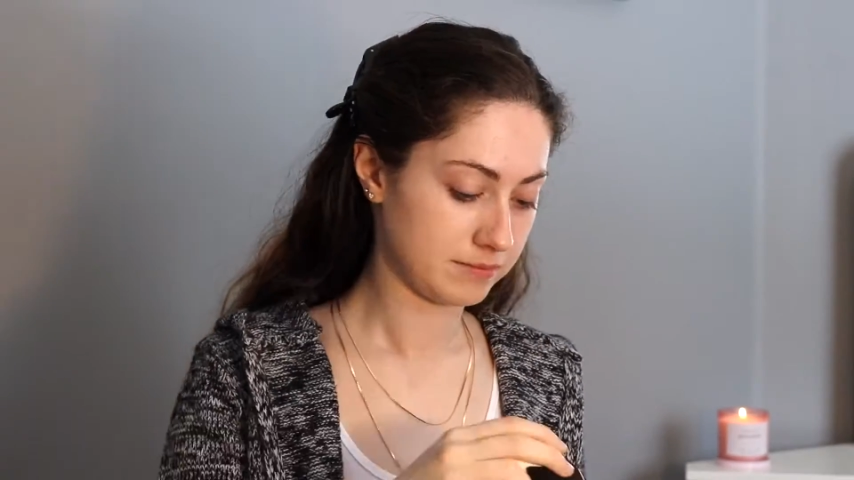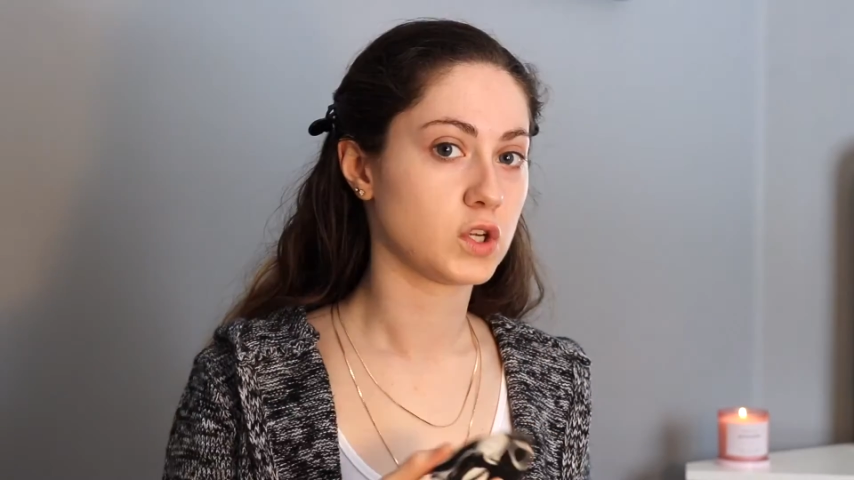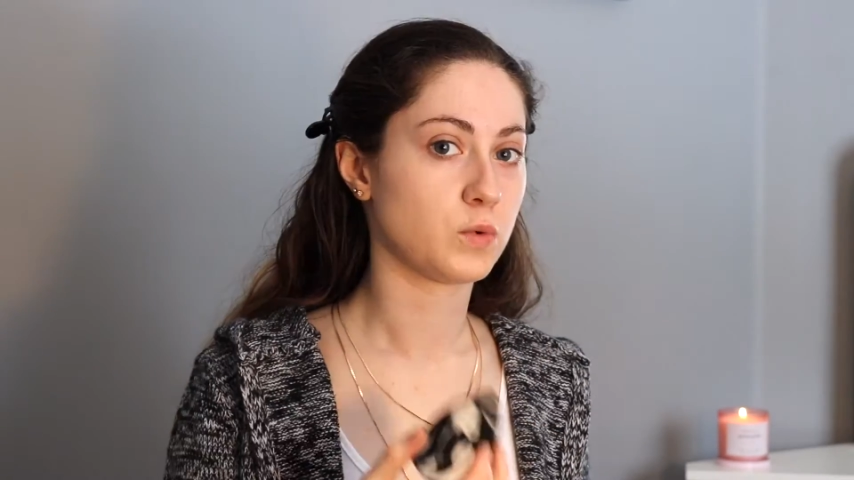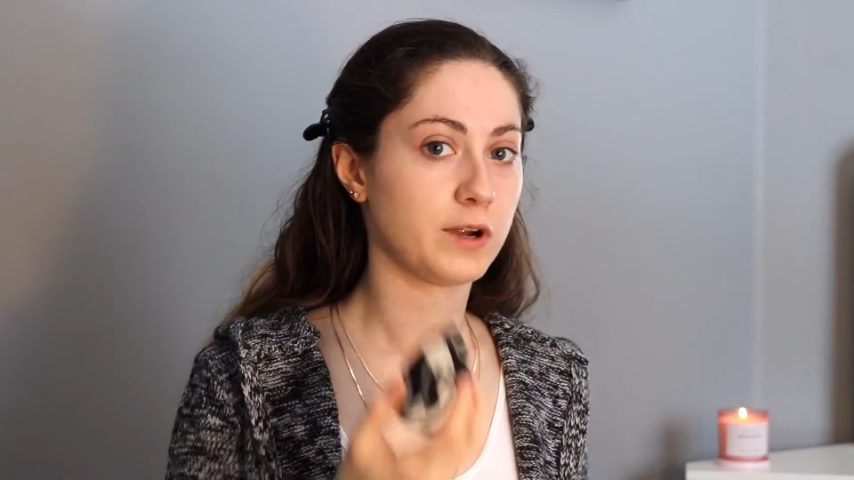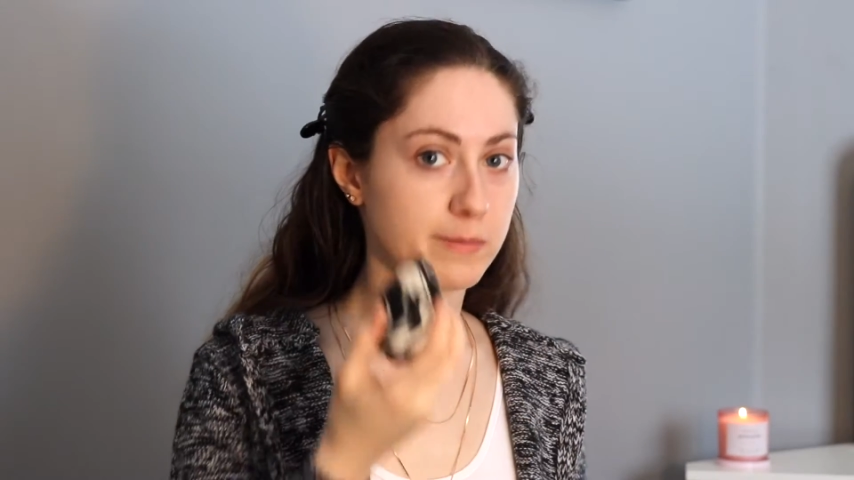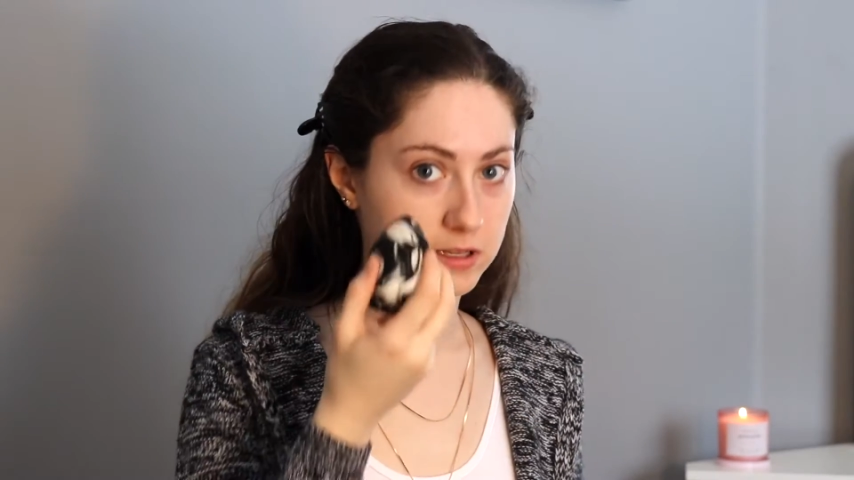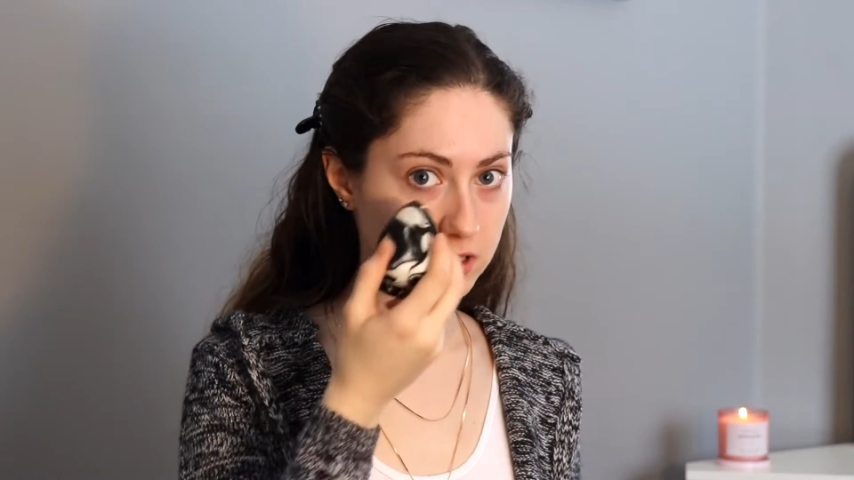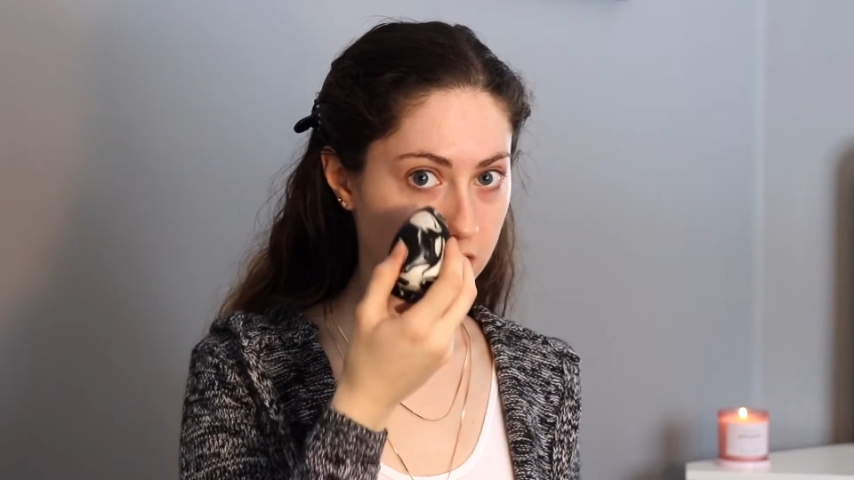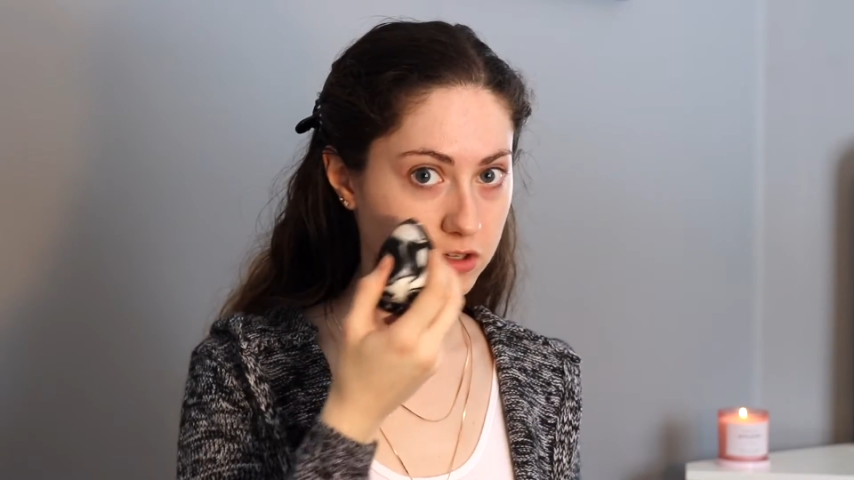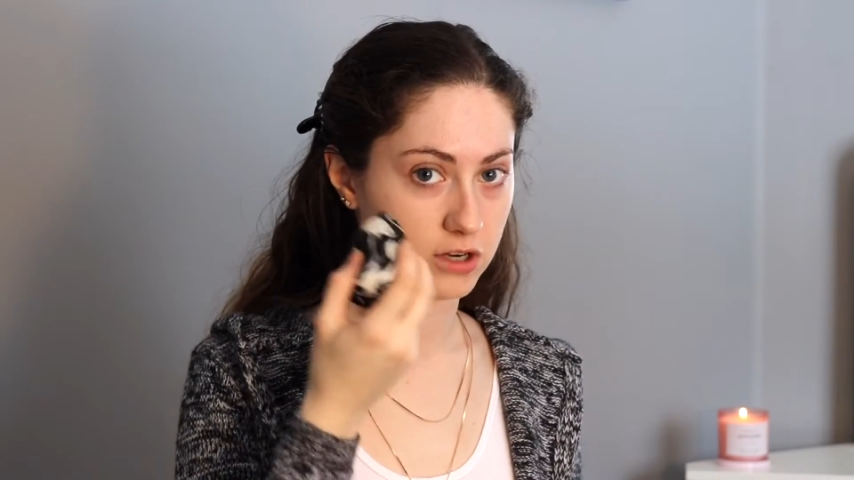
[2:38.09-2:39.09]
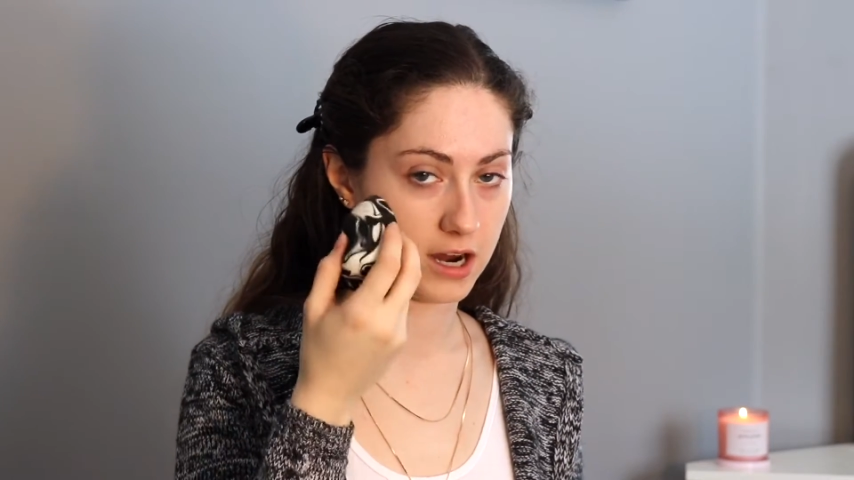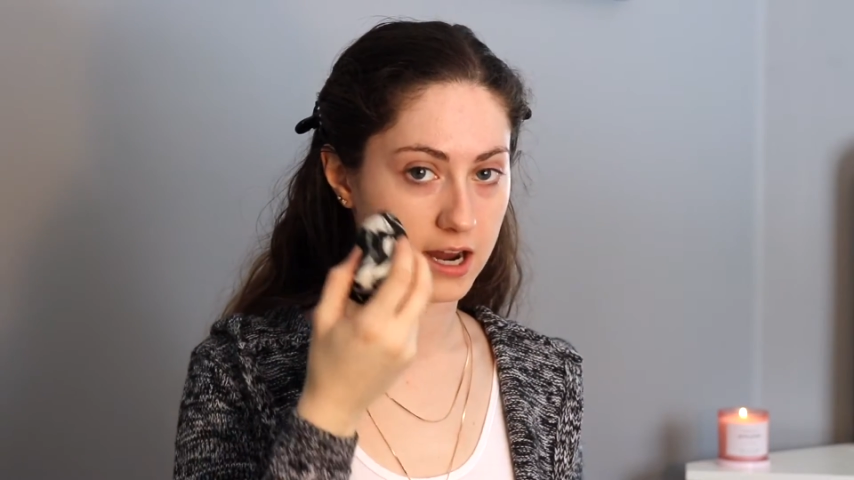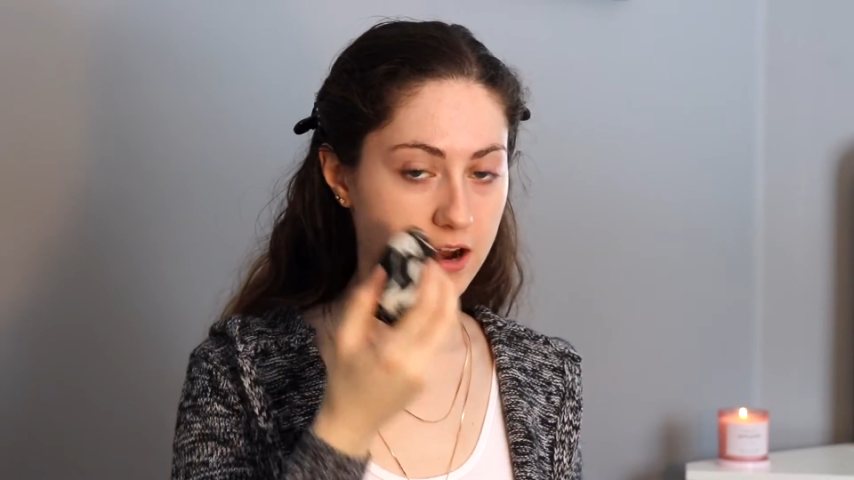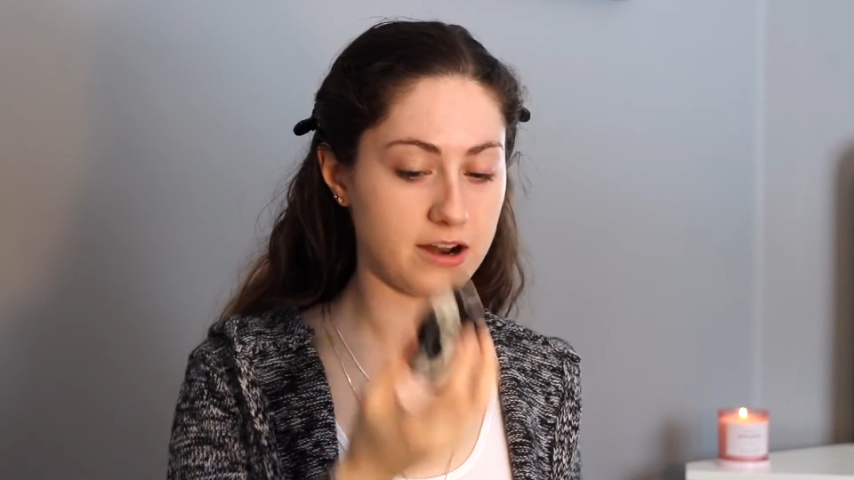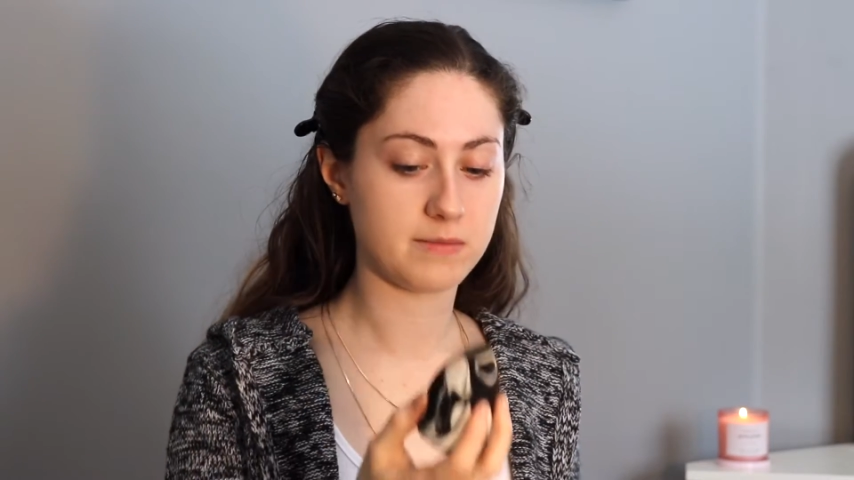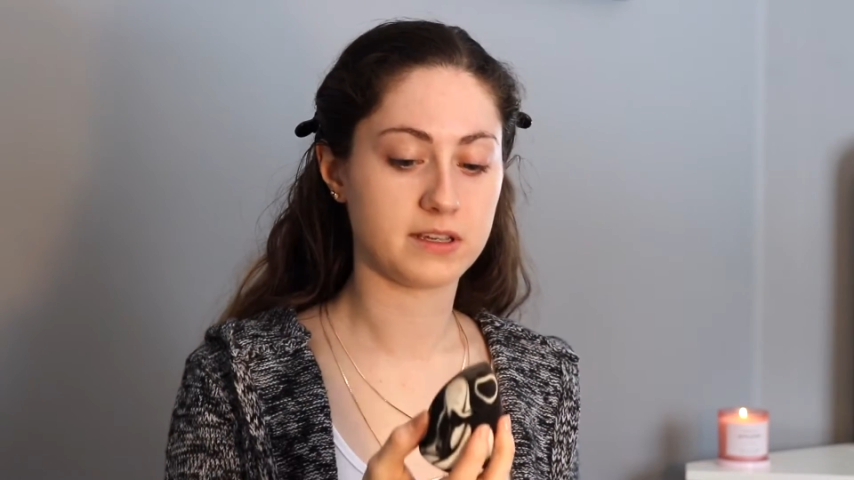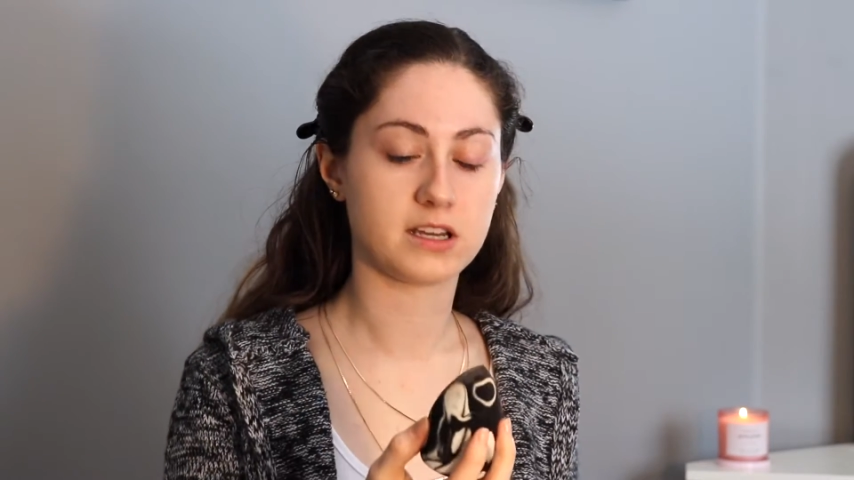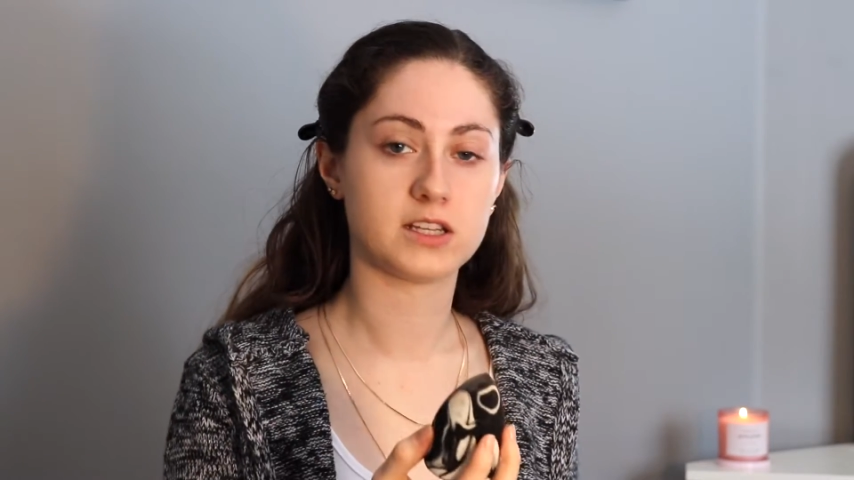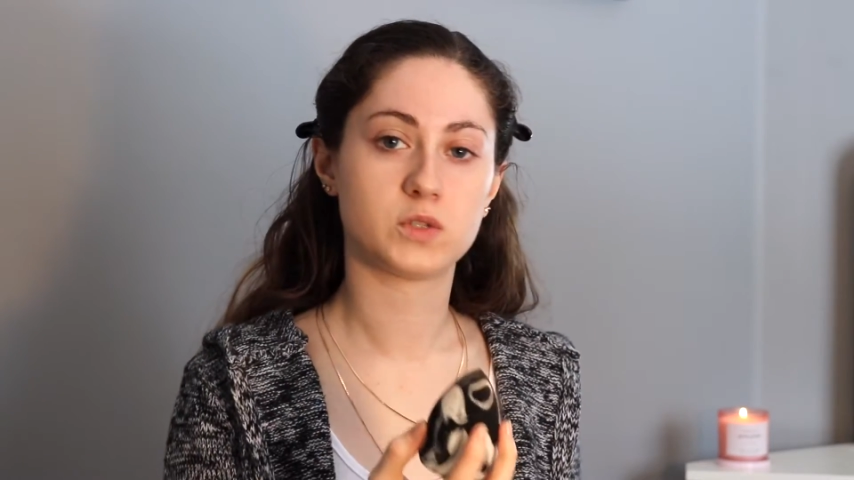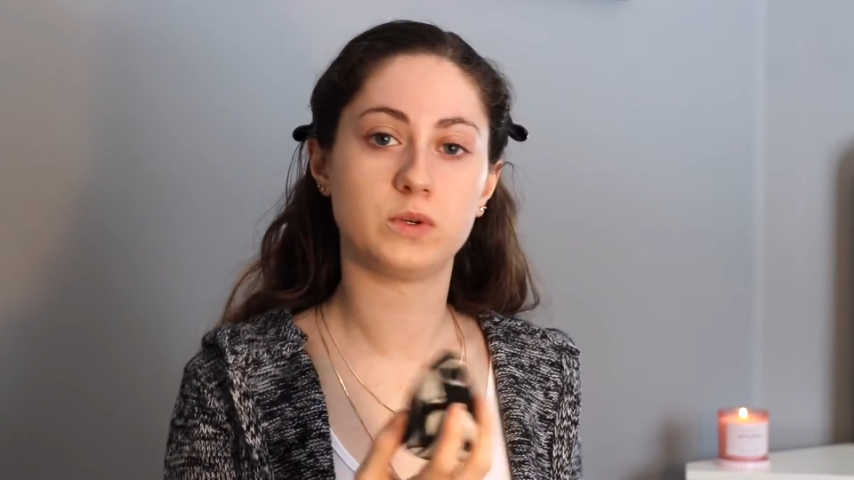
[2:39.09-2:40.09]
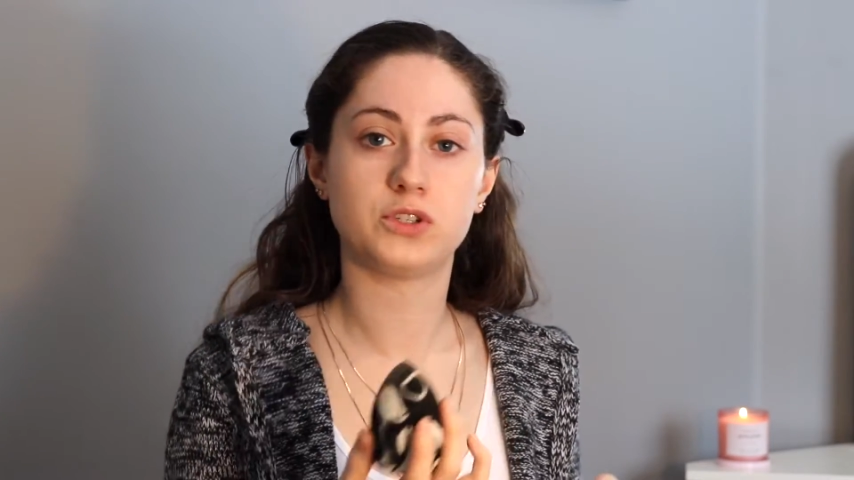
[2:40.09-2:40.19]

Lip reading: Don't worry about the under eye area because we